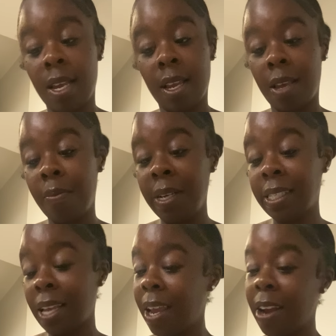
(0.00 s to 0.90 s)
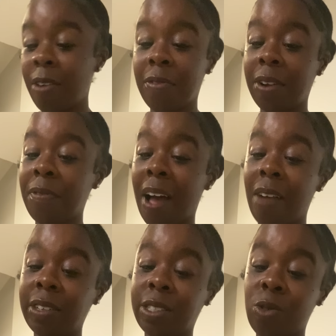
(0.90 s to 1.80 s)
Give me some here for the
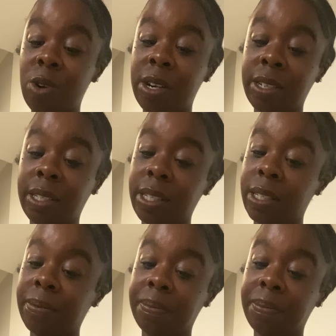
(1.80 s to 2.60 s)
Five of Swords.